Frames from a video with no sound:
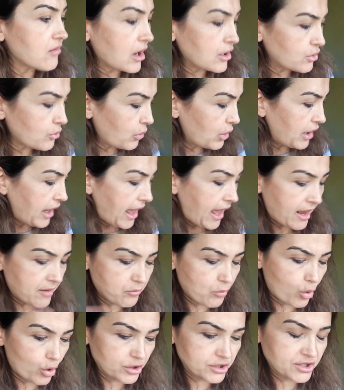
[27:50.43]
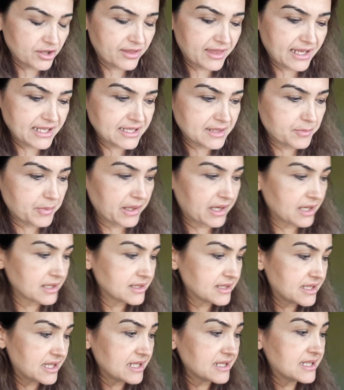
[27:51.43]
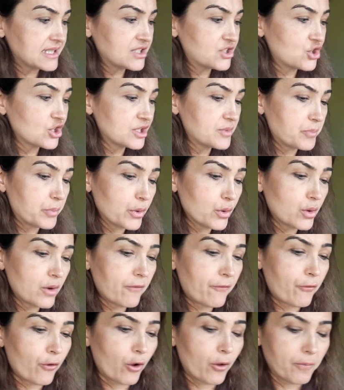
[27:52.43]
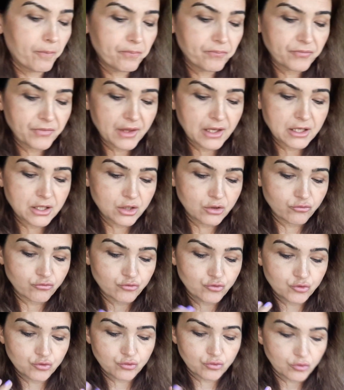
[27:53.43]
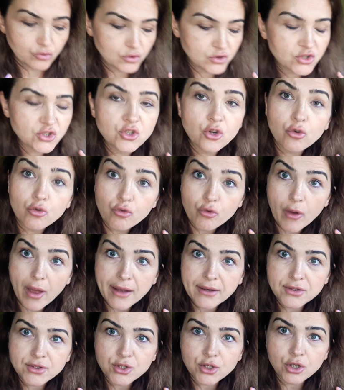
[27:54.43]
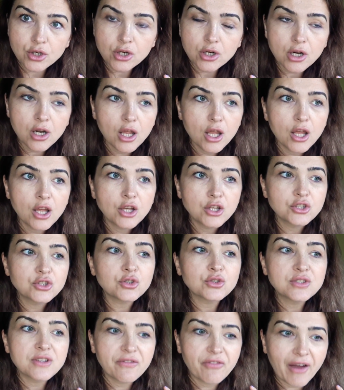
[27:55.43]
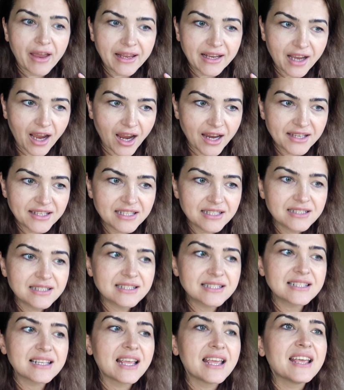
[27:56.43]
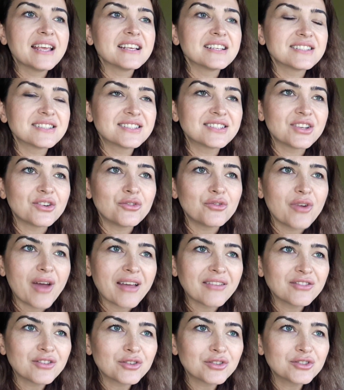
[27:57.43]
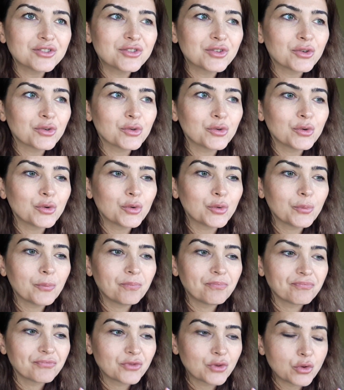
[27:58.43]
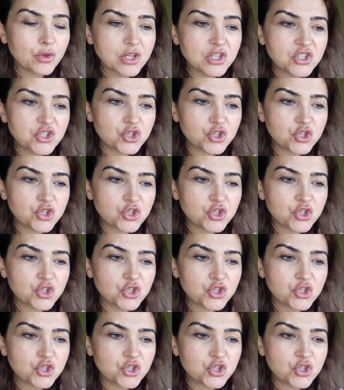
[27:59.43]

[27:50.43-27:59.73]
don't want to add more to this because this is just beautiful. Surrender to divine guidance. Surrender to this